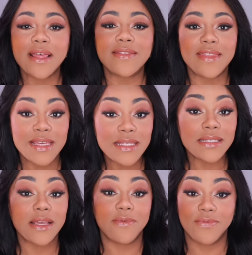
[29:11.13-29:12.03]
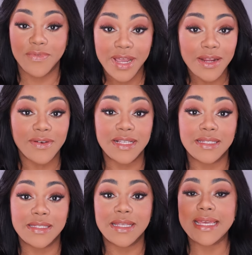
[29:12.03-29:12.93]
This
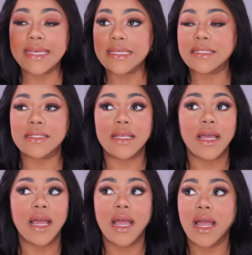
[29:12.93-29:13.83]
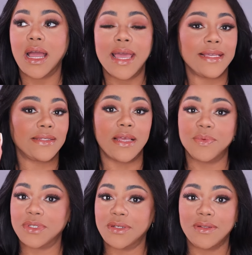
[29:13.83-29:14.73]
fragrance is
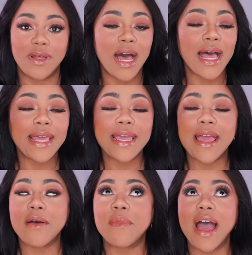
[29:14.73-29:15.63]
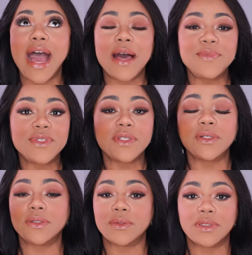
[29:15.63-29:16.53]
exceptional. I am
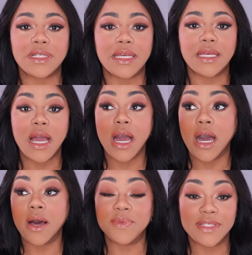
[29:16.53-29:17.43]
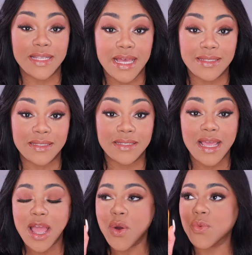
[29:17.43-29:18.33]
absolutely obsessed,
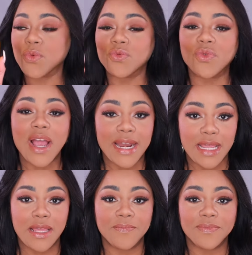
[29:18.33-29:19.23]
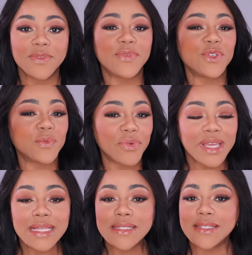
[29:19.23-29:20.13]
ready for
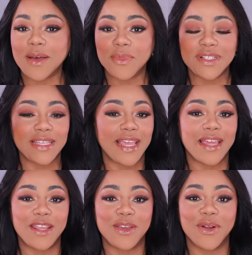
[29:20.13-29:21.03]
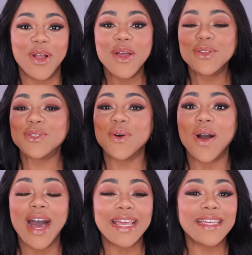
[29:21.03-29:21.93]
spring and summer to get here
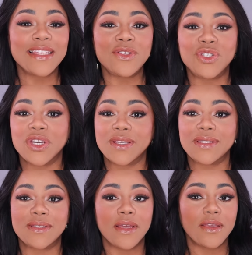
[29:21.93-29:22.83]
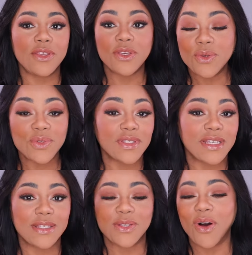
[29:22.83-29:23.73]
so I can just use
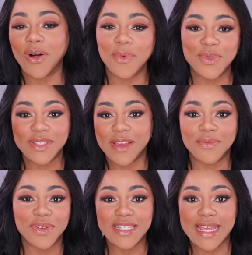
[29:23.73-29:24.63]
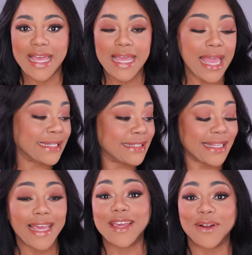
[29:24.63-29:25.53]
this almost every day and
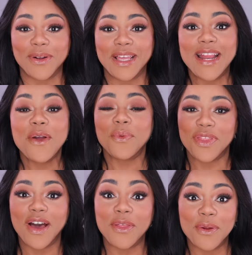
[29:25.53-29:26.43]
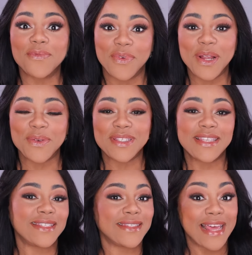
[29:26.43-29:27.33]
layer it with other
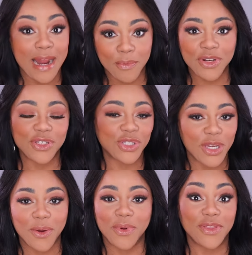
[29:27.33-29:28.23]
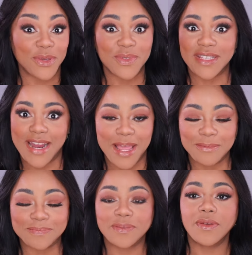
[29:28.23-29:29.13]
fragrances that I'm going to share with you
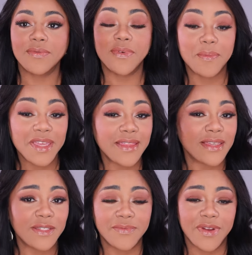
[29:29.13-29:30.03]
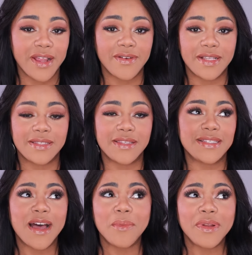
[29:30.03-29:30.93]
today. For me, this fragrance, the
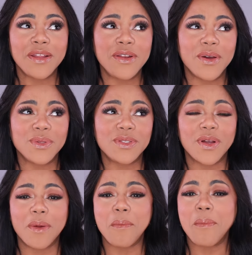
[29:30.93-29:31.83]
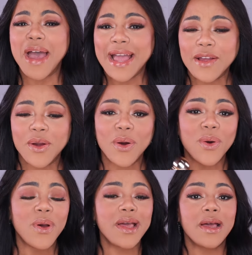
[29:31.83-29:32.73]
dominant notes are
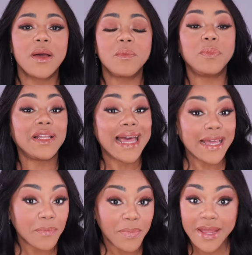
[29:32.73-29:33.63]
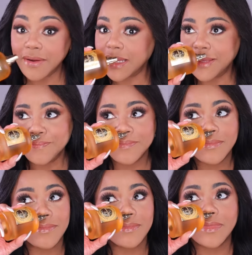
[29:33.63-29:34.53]
mango, blackberry,
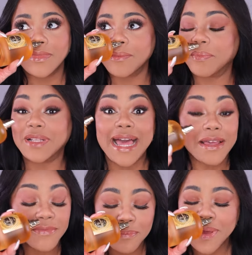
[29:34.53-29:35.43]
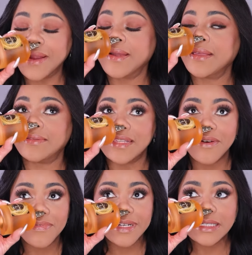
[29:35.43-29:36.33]
blackberry,
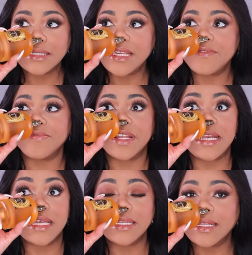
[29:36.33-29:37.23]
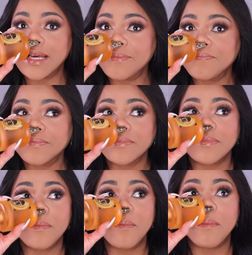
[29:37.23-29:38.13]
definitely vanilla,
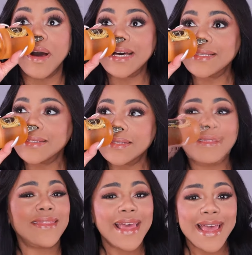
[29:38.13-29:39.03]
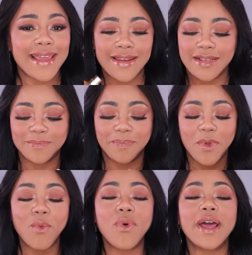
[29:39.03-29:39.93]
musk. And mm-hmm. then
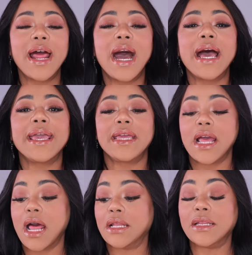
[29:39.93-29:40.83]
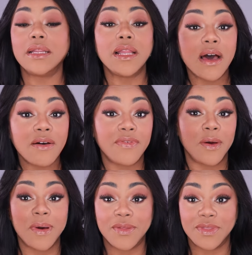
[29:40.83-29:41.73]
what I love
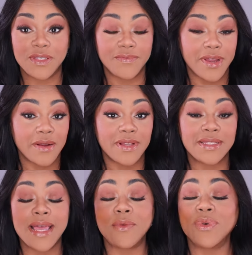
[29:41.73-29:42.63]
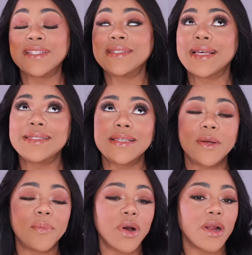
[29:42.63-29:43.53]
about this fragrance and what sets it
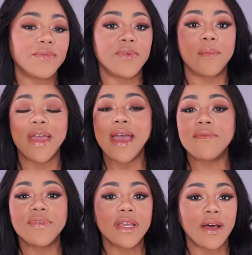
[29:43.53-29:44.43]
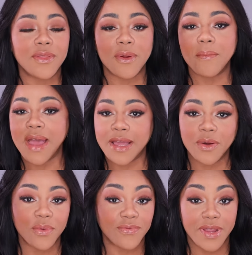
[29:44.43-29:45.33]
apart from every other
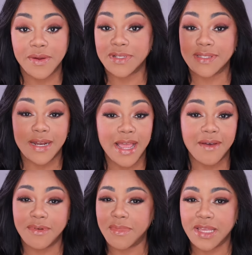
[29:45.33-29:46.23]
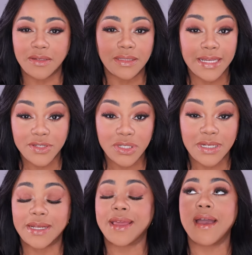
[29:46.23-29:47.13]
mango fragrance that I have in my
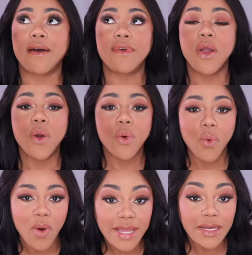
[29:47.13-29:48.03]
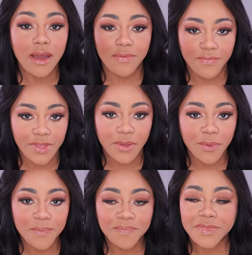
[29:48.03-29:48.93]
collection, and I have quite a
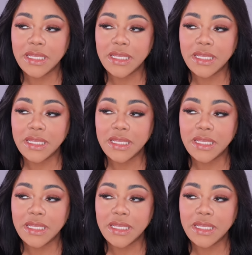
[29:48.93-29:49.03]
few,